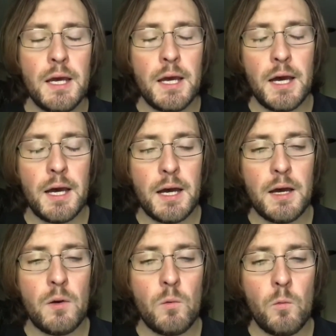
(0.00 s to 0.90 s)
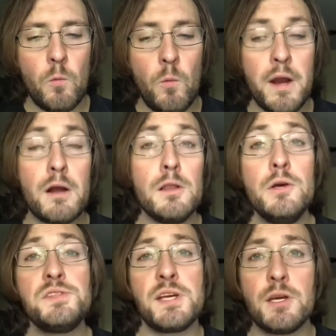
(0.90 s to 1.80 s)
uh, we are
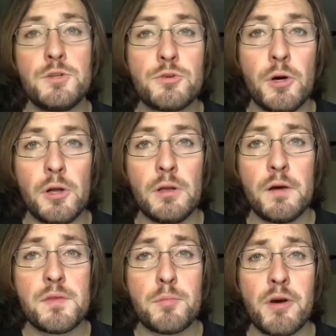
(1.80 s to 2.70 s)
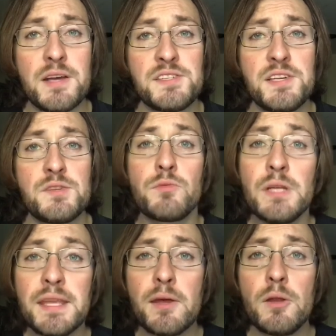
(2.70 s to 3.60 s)
losing control of the process, and
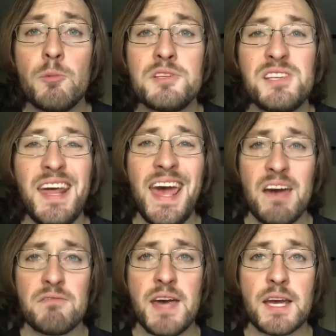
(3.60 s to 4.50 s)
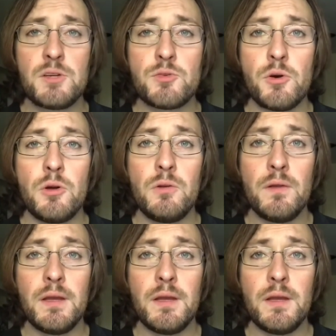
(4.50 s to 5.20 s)
really the only ones that have that control,